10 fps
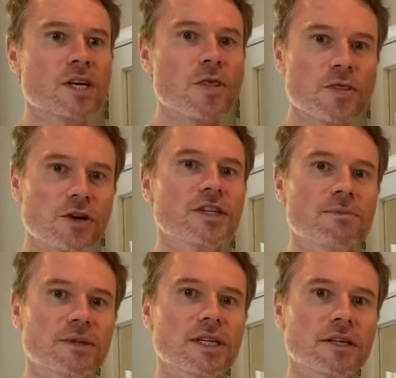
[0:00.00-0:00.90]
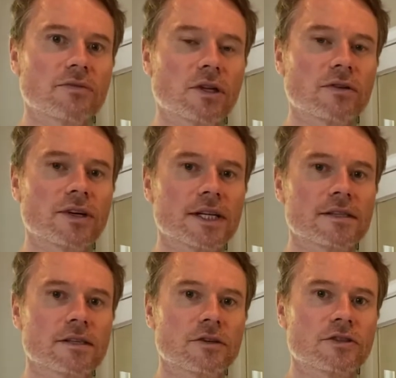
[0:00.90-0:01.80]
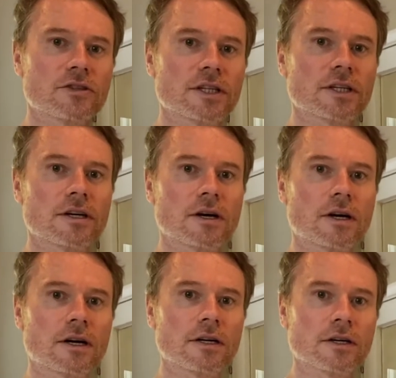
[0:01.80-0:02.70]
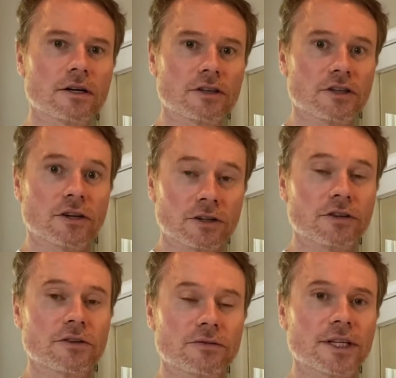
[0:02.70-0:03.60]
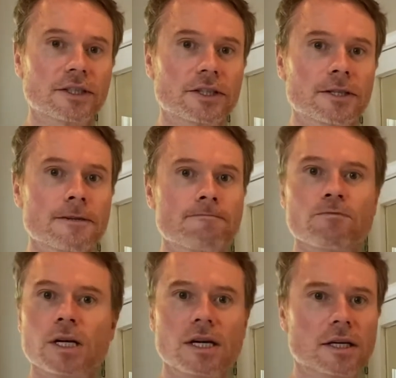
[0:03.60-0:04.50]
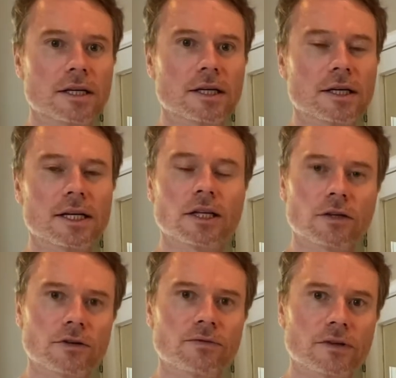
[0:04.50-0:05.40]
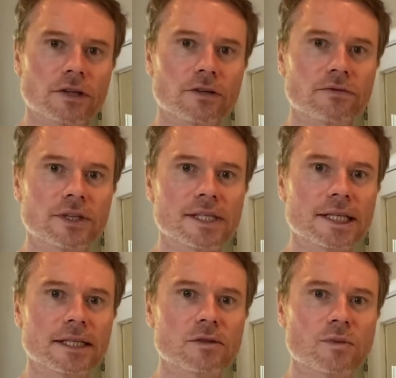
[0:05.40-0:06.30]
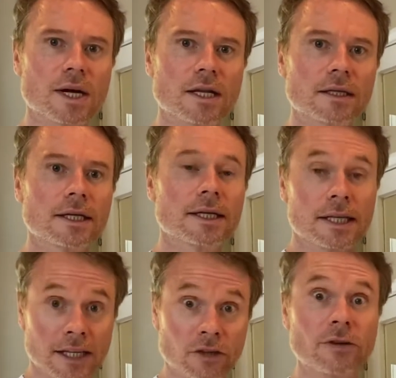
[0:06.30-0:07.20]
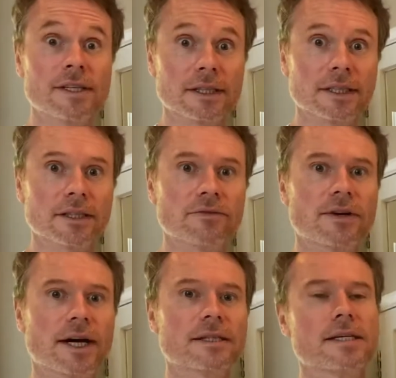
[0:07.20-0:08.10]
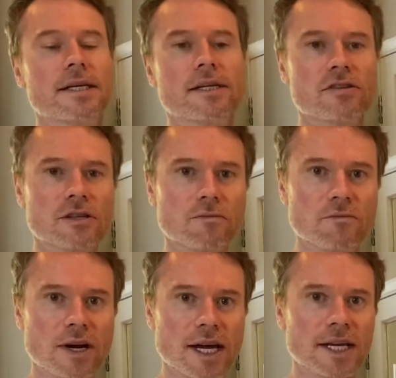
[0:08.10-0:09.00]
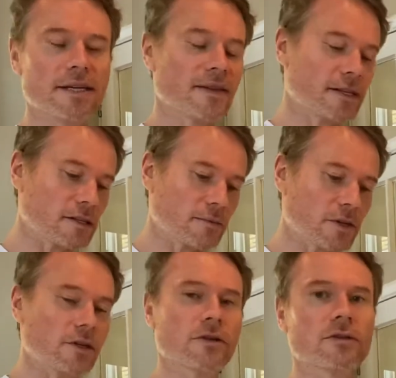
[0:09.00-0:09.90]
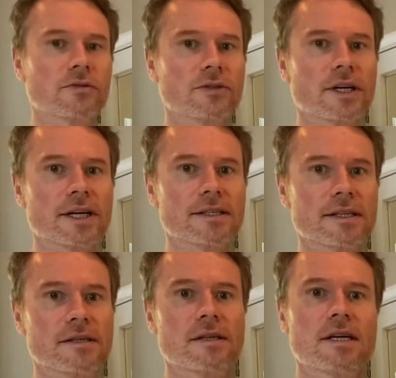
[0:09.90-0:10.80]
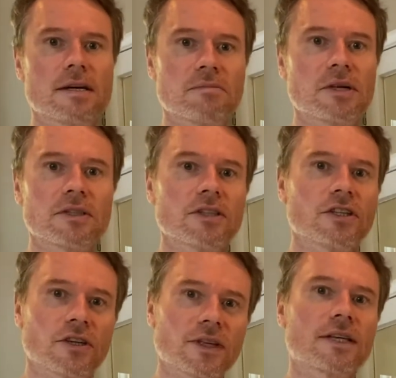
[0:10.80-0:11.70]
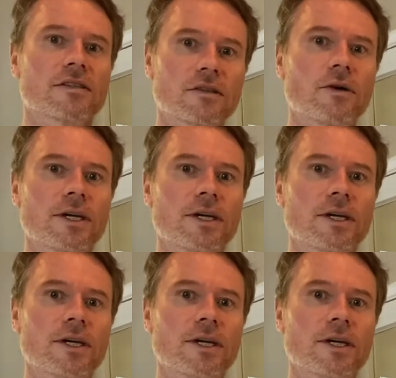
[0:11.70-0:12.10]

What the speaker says: 30% of all the vines in Austria are Gruner Veltliner. A lot of Riesling as well, increasingly in fact, some red and then some other local varieties. But that's quite a